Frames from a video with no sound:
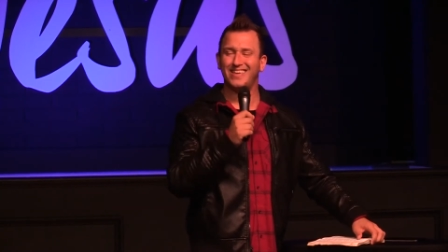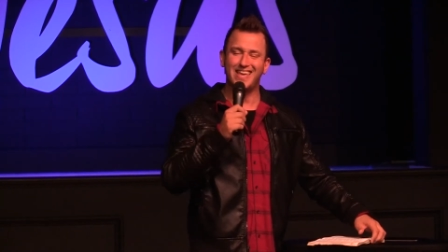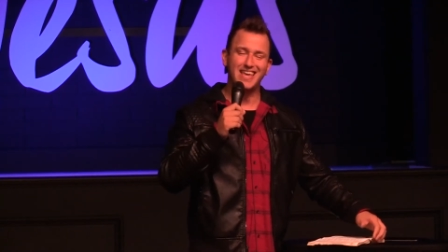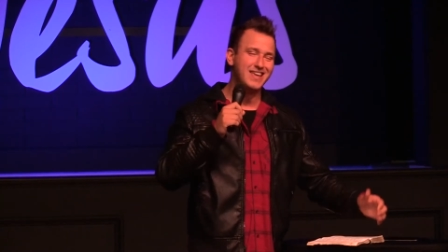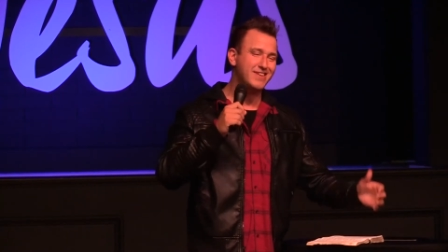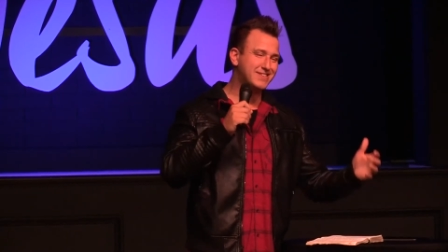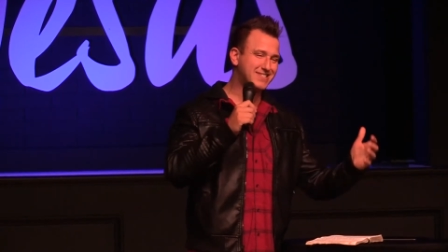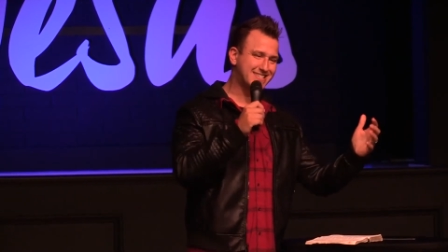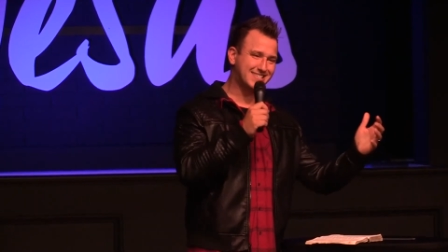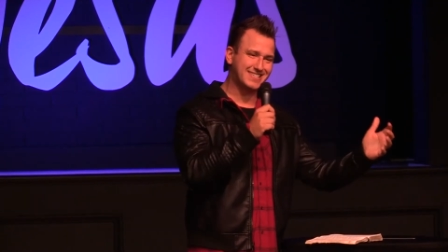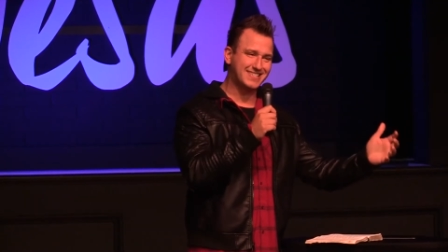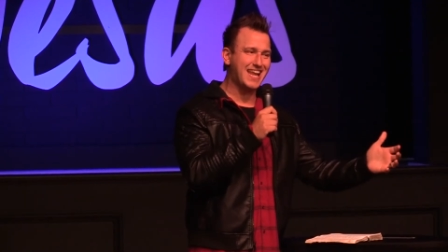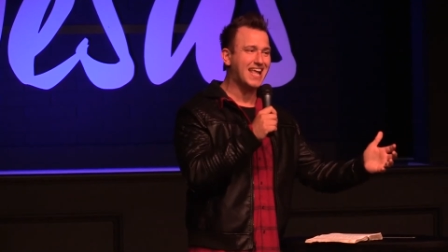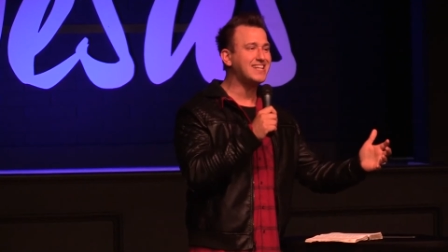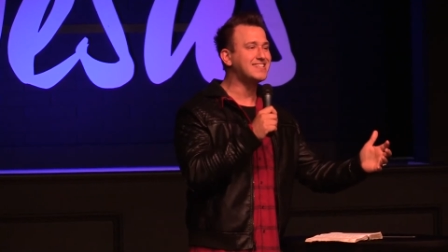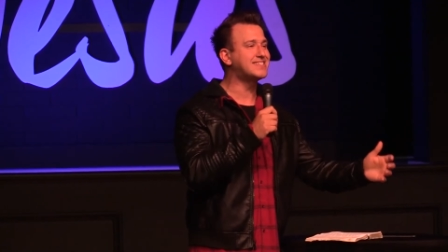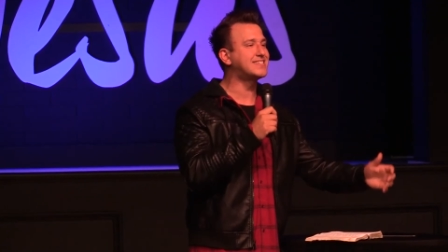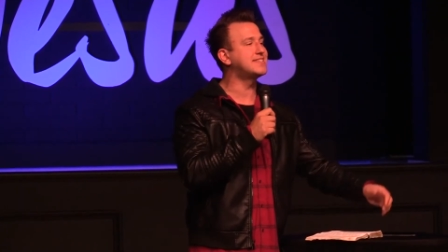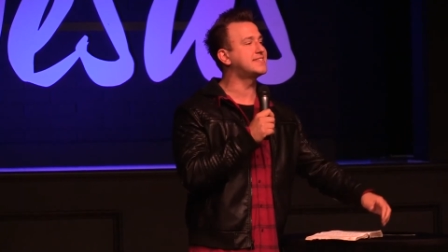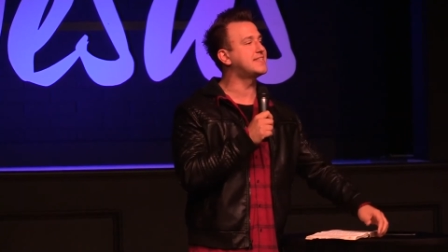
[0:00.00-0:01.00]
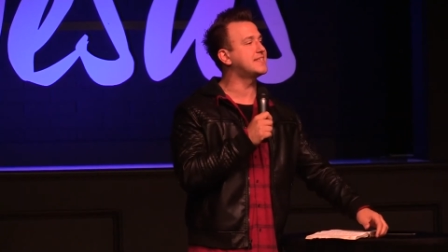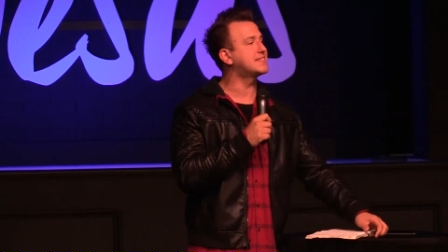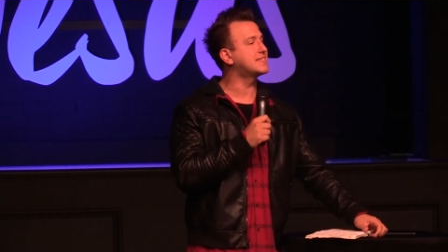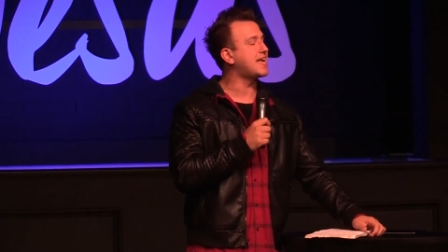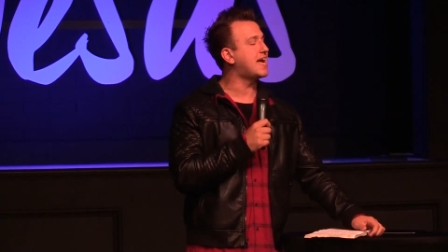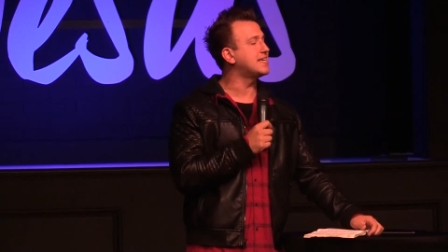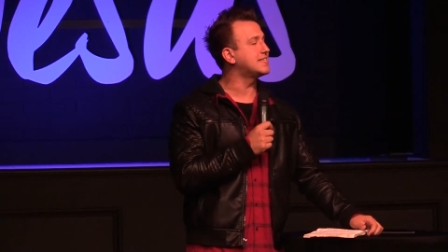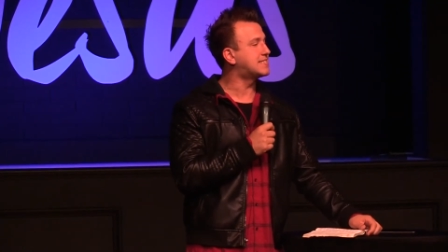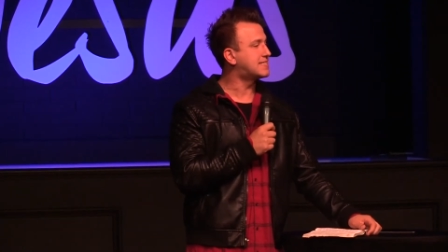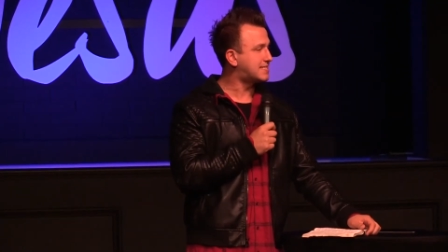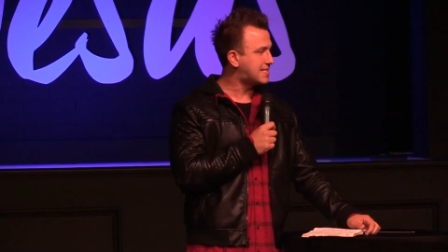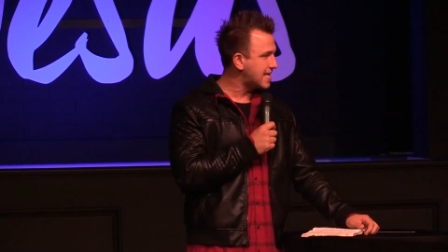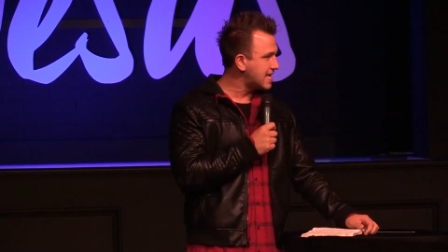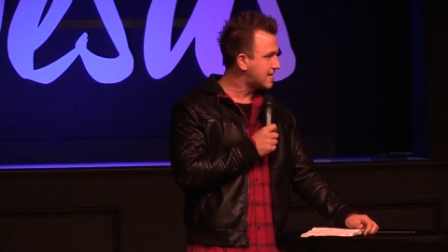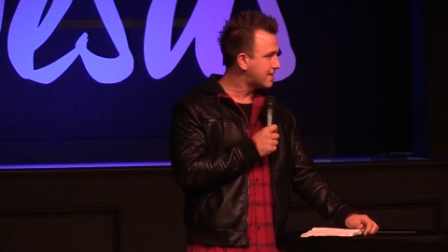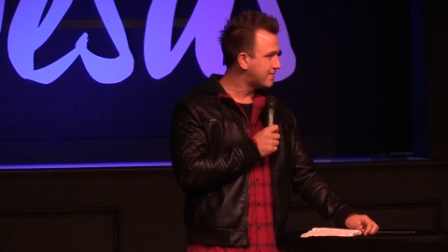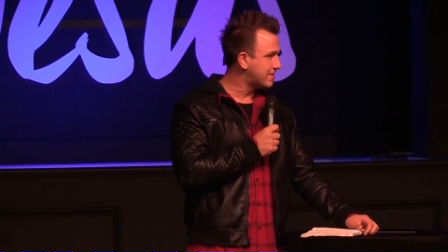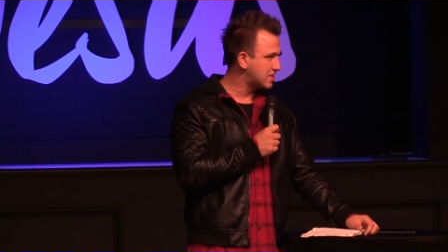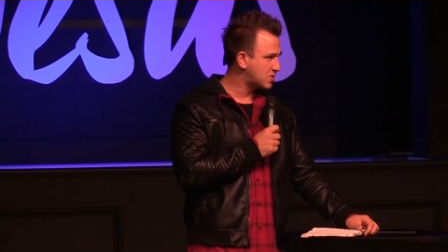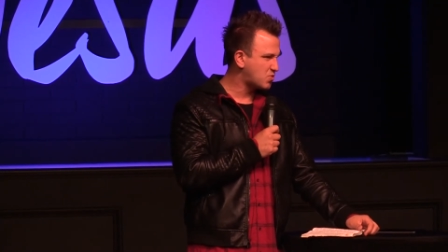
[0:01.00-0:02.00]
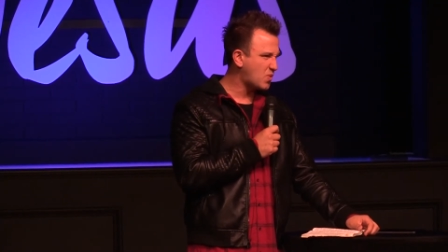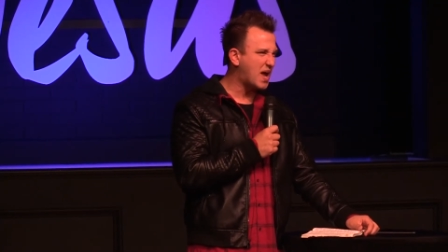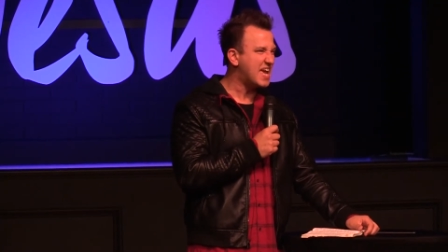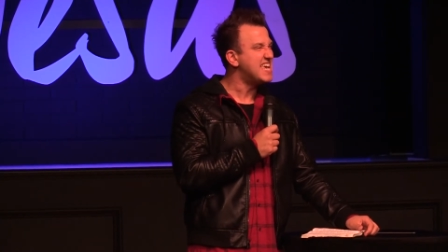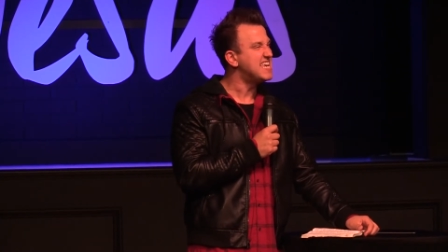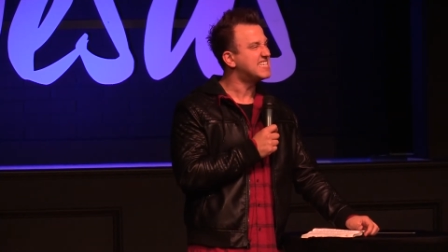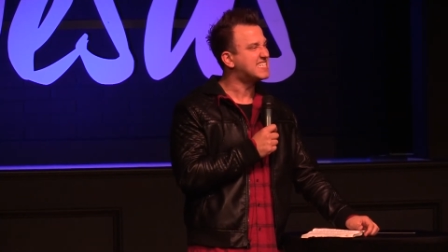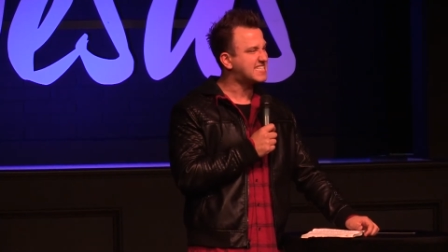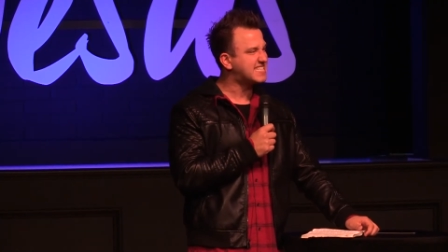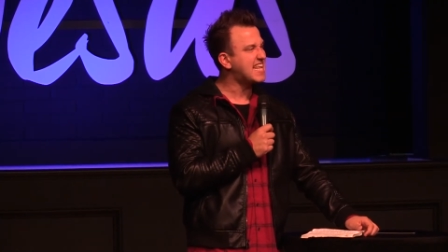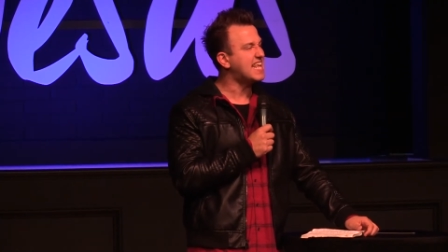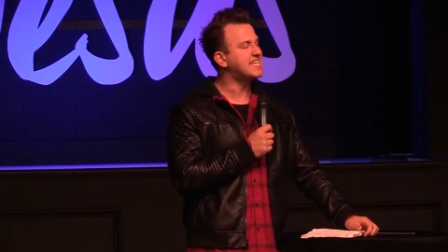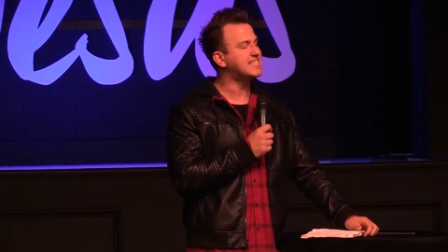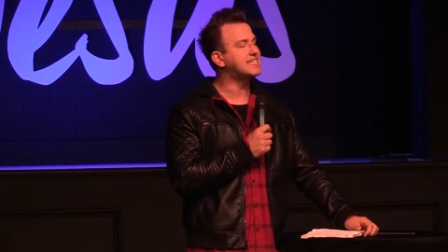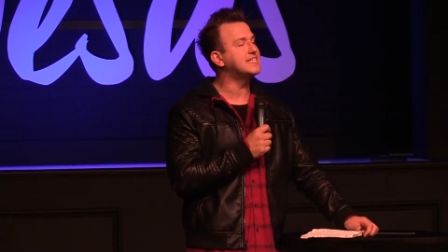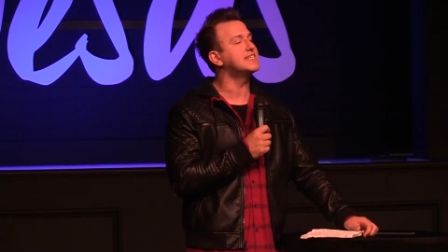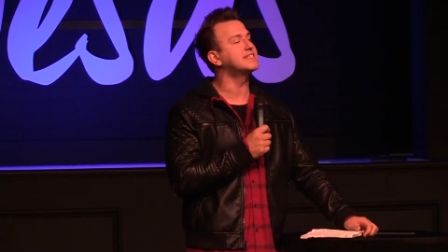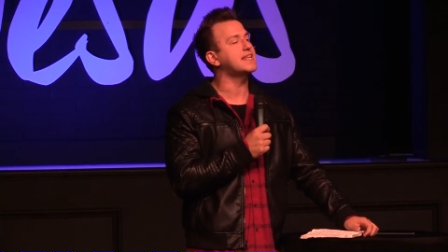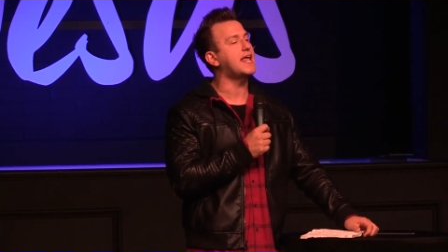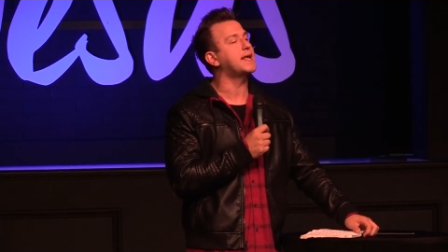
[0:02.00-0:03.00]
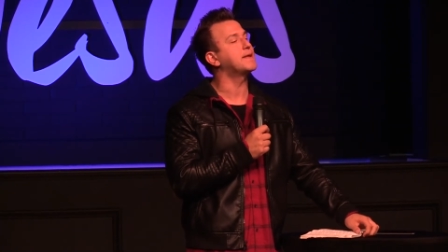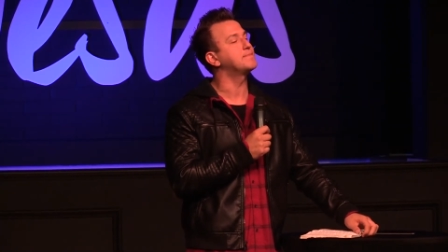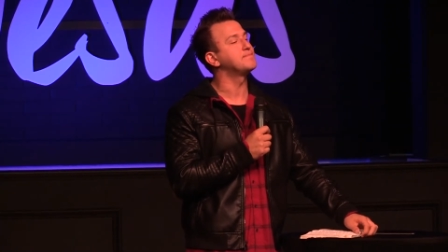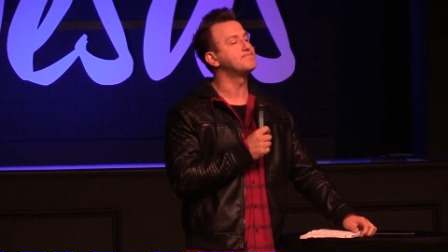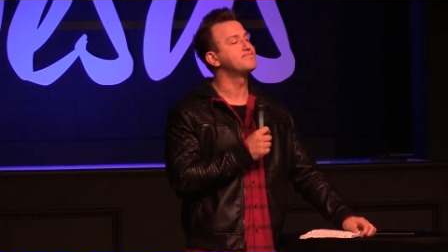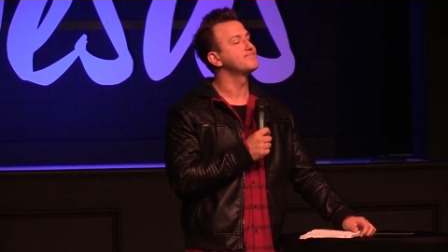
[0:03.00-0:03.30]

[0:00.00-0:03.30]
he senses this guy's thinking this way he senses he's like